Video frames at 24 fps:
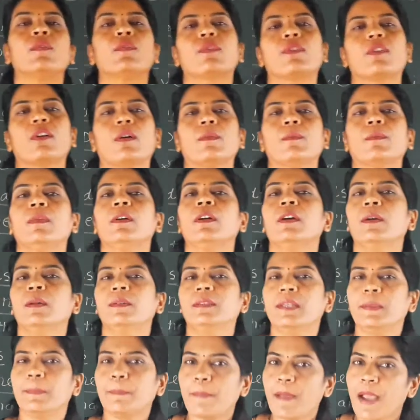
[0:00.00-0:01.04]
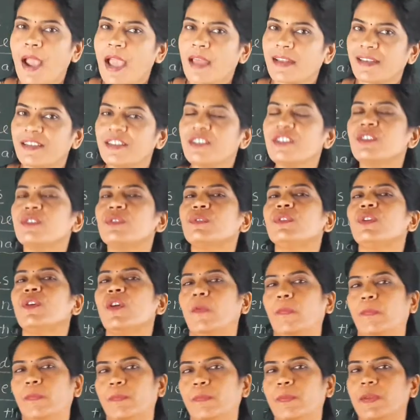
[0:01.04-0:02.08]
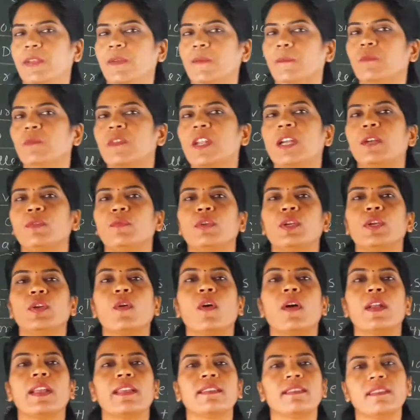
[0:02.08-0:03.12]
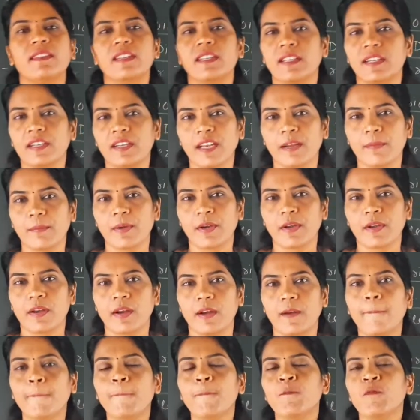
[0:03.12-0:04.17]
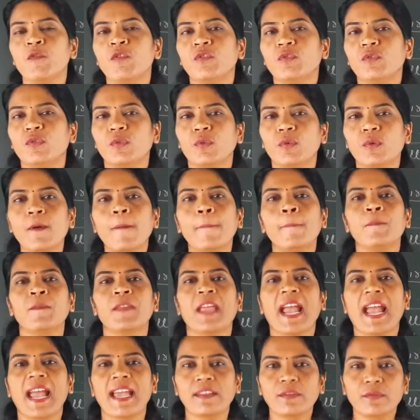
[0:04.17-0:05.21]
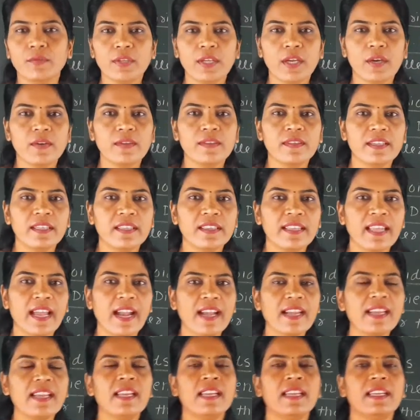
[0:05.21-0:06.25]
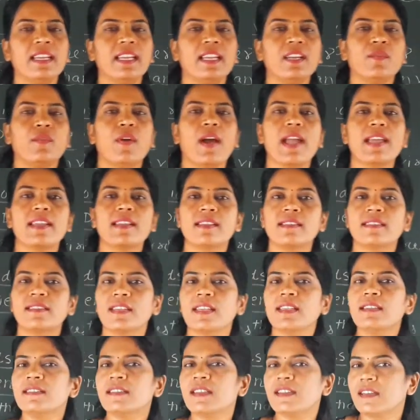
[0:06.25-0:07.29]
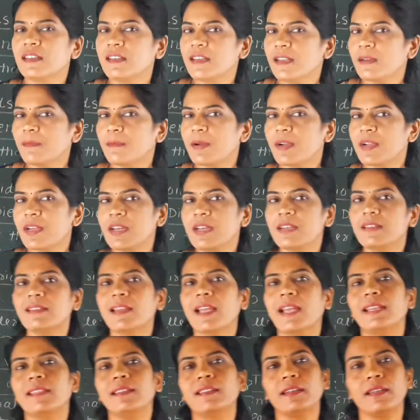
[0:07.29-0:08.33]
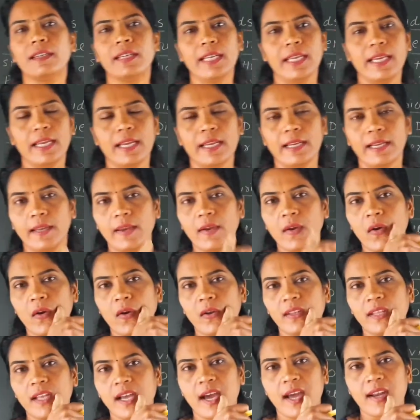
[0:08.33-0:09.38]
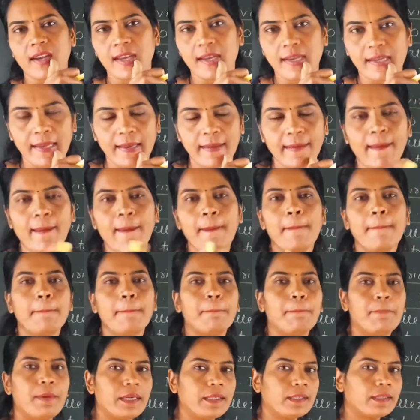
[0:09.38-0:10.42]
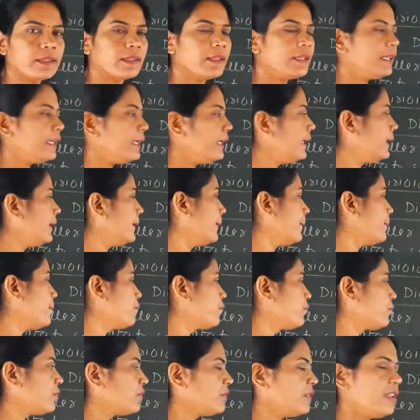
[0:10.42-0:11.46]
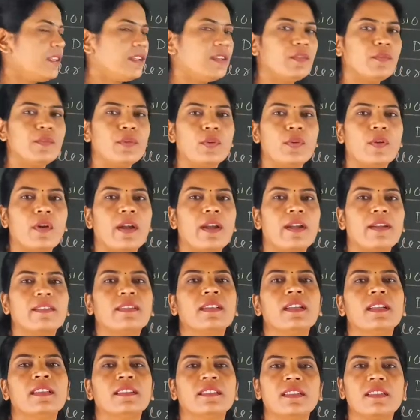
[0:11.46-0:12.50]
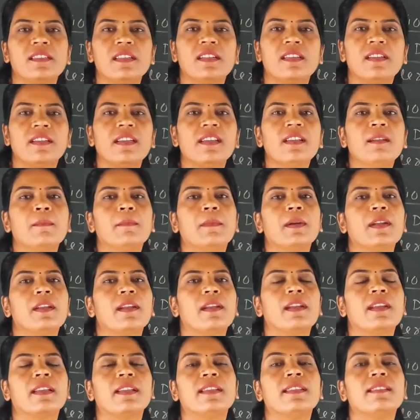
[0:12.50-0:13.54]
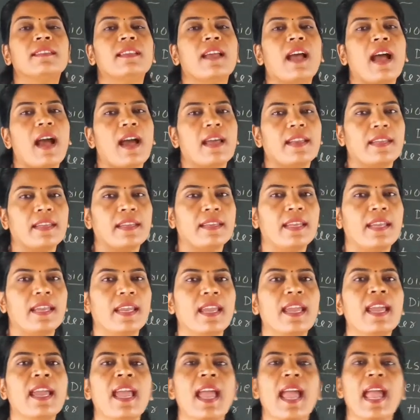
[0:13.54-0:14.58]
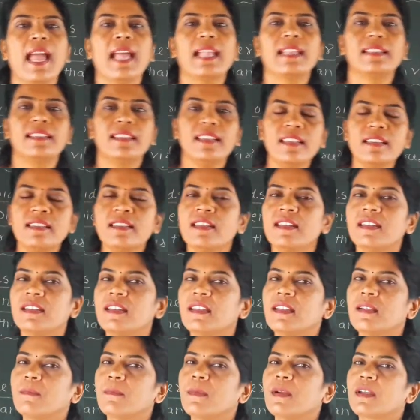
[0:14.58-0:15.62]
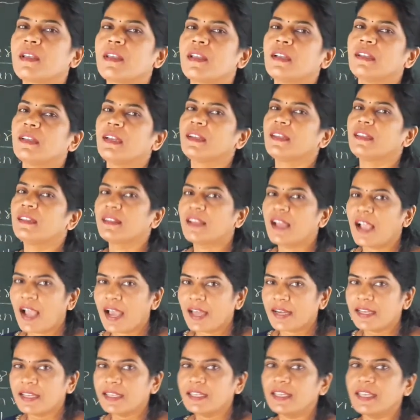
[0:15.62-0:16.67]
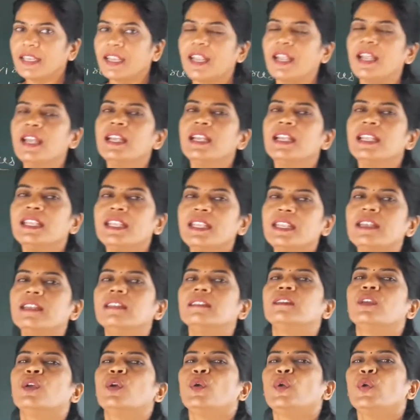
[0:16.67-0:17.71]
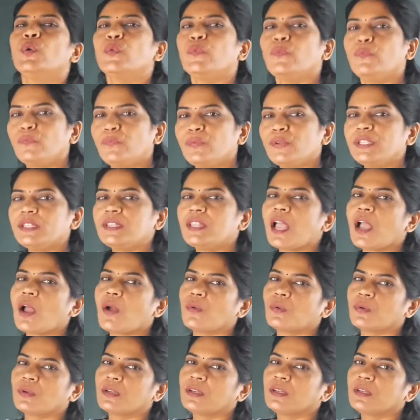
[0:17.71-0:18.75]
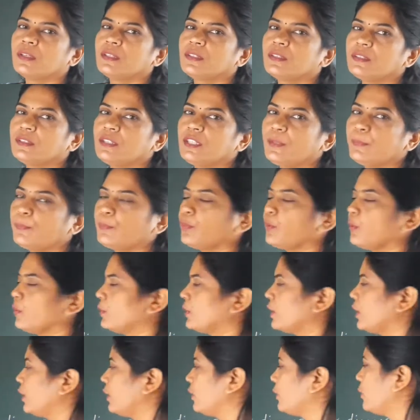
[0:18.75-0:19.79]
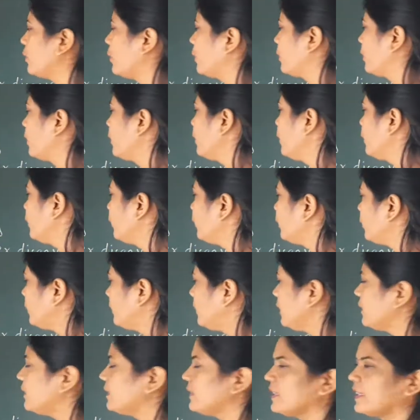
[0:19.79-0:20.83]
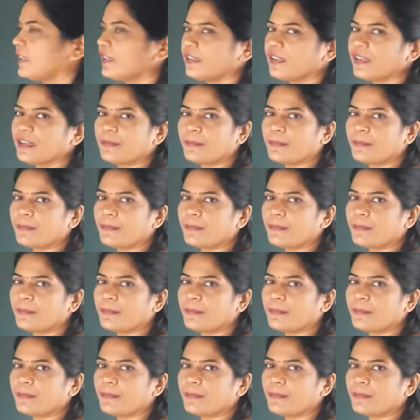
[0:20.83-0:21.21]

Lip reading: from the parents to the offspring, that we call as a genetic material. So, as we have seen that in viruses, genetic material is either DNA or the RNA. But in these viroids, the genetic material is RNA, and this genetic material, that is RNA, is without the protein code. So this genetic